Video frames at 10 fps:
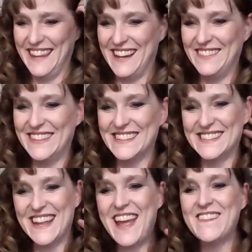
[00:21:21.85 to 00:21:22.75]
That was
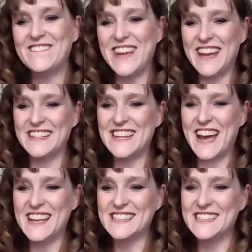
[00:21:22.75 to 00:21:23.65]

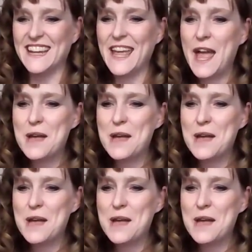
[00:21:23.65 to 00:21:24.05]
fantastic.